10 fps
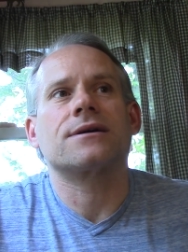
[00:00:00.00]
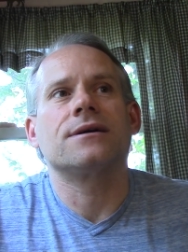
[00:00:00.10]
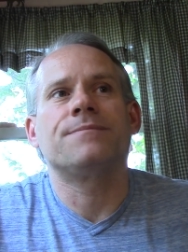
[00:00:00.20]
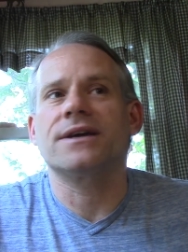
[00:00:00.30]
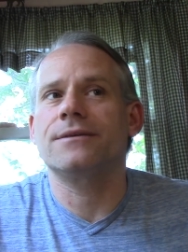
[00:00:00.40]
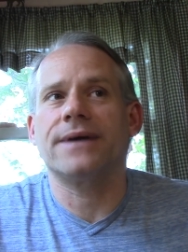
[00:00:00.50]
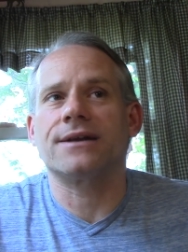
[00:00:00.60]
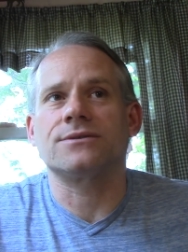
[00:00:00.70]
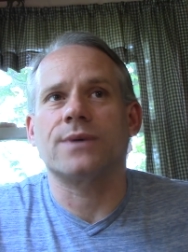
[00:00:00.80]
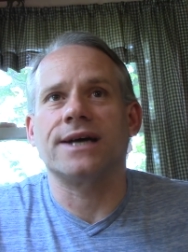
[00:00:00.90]
pick your
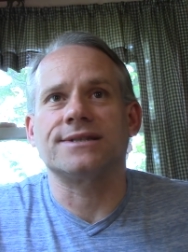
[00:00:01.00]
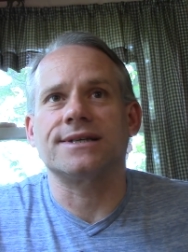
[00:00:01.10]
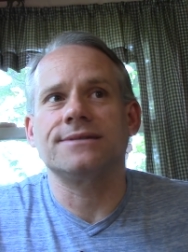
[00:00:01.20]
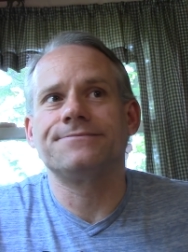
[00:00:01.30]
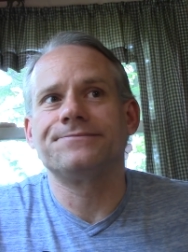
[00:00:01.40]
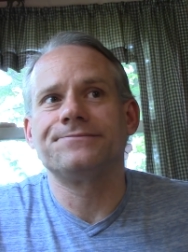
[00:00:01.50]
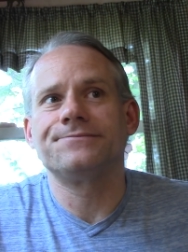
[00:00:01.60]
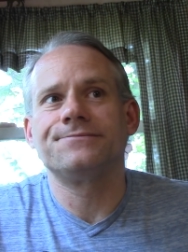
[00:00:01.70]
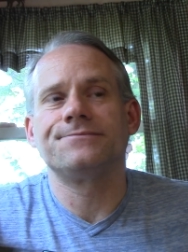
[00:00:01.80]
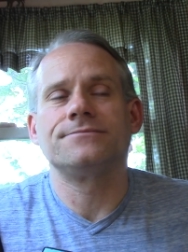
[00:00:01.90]
battles wisely.
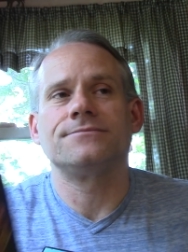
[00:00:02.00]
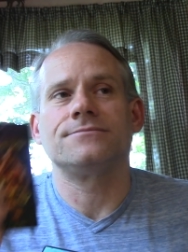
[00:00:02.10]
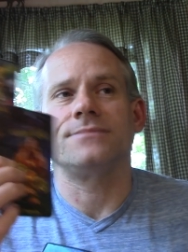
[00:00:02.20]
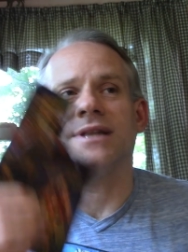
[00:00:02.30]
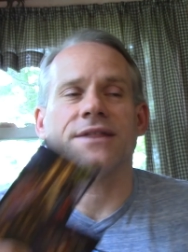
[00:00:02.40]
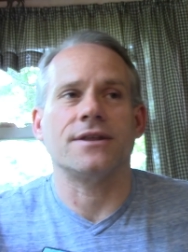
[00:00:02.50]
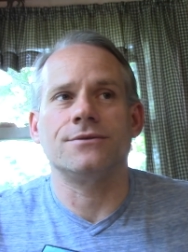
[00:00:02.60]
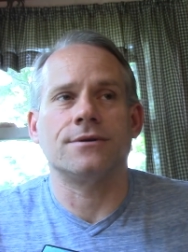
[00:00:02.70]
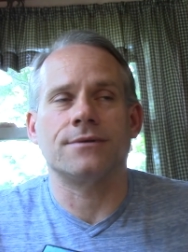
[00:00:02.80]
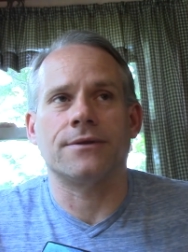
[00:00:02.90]
Not that you
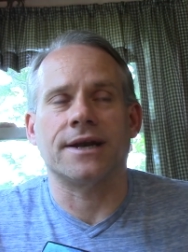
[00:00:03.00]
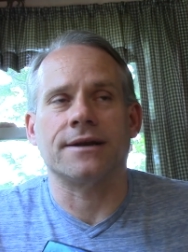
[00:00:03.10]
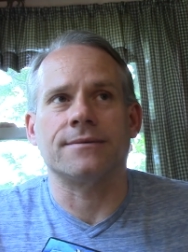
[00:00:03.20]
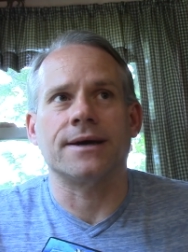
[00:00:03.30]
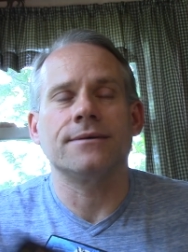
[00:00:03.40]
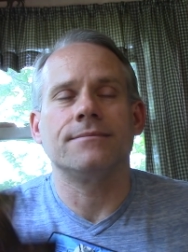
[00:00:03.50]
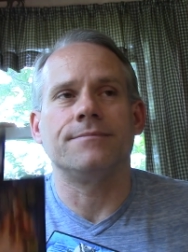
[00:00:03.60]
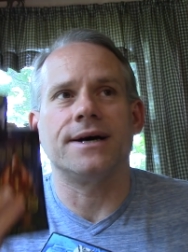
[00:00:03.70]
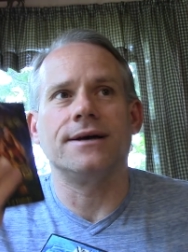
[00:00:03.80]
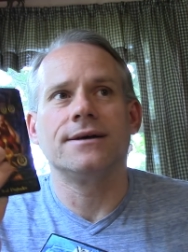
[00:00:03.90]
don't know that anyway,
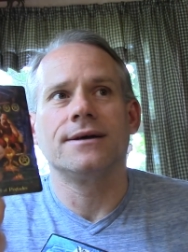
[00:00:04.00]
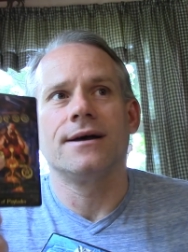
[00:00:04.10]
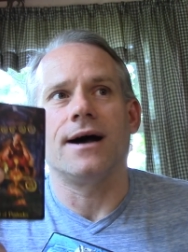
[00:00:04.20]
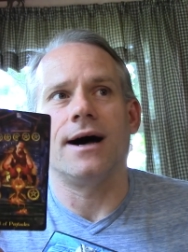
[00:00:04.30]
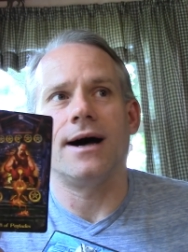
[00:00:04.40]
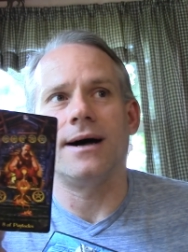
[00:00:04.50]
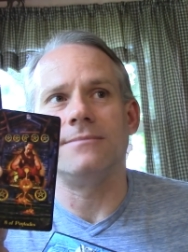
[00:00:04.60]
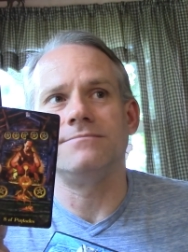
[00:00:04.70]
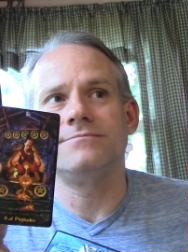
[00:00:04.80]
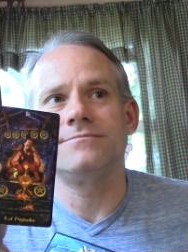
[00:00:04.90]
but
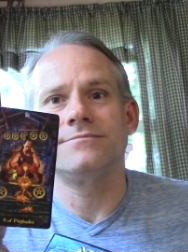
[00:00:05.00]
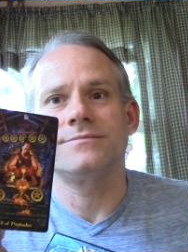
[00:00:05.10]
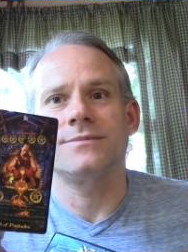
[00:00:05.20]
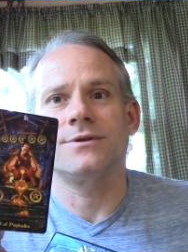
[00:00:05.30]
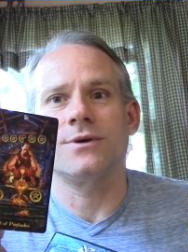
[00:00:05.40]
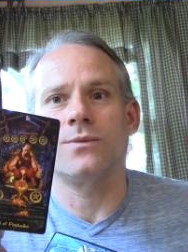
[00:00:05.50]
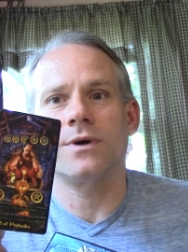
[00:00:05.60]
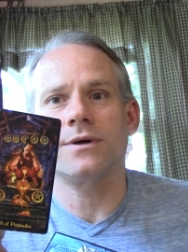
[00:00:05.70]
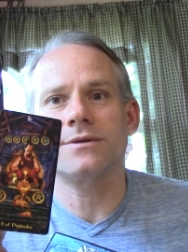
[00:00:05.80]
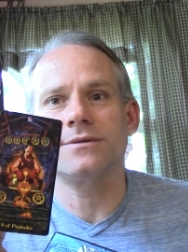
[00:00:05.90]
um, the
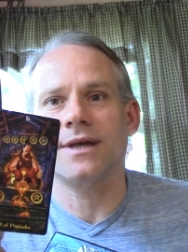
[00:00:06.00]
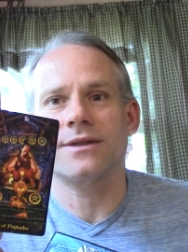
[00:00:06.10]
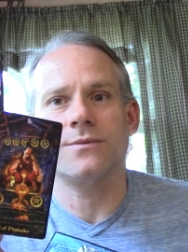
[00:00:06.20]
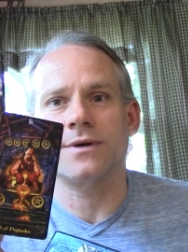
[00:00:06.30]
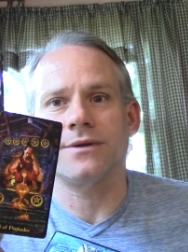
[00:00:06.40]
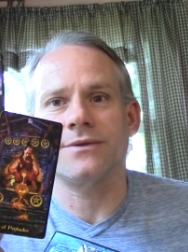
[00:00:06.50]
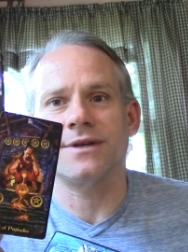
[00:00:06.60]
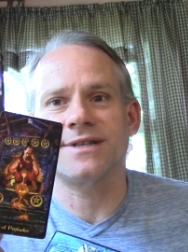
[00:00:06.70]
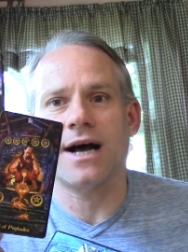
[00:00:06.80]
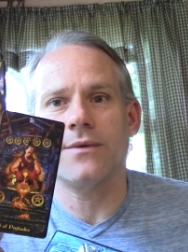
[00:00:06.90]
world, not the world,
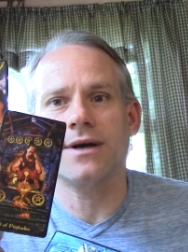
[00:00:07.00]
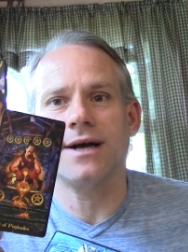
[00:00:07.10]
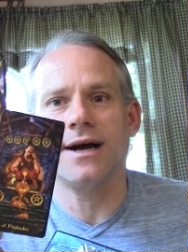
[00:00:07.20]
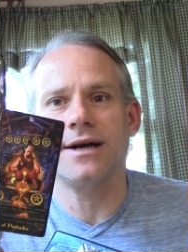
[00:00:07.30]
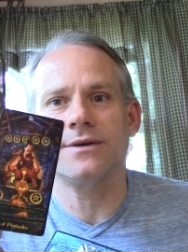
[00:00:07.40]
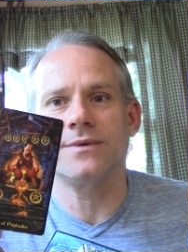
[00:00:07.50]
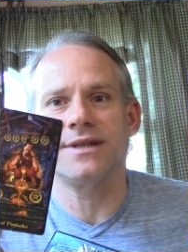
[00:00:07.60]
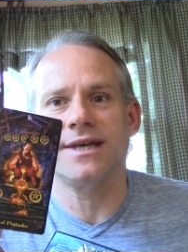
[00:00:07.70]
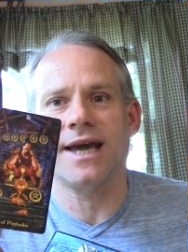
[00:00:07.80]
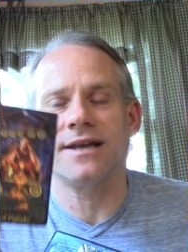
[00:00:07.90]
the tower card with
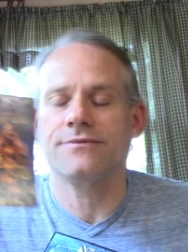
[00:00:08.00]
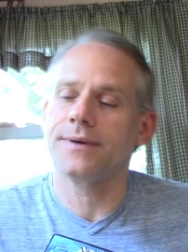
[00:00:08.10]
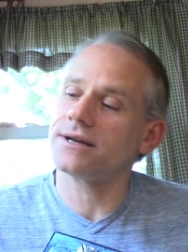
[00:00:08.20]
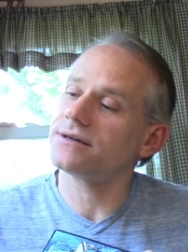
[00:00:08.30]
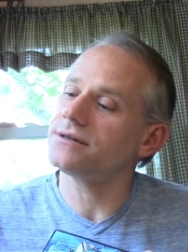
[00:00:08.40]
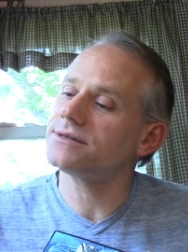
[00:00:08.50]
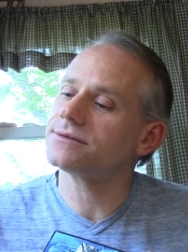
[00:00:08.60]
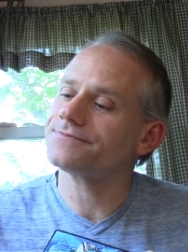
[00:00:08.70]
the eight of pentacles.